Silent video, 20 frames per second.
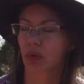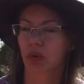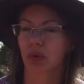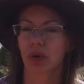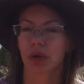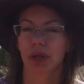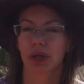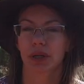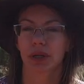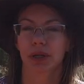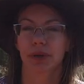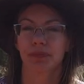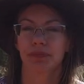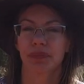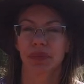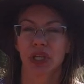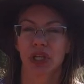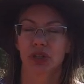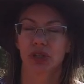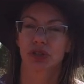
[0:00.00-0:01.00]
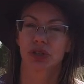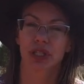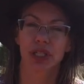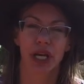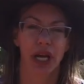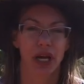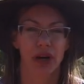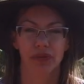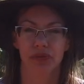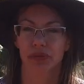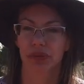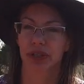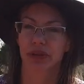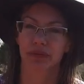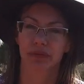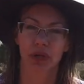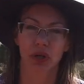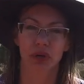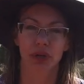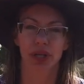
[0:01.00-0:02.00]
or you're just kind of free
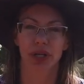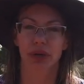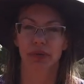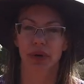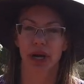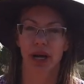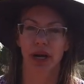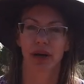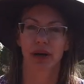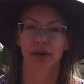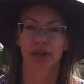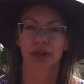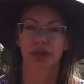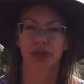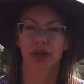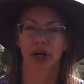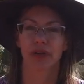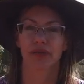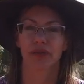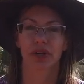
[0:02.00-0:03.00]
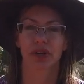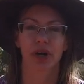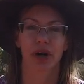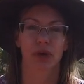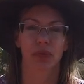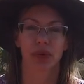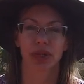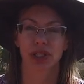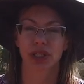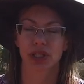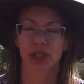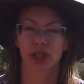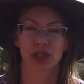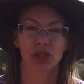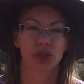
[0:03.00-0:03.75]
floating around and trying to figure out what to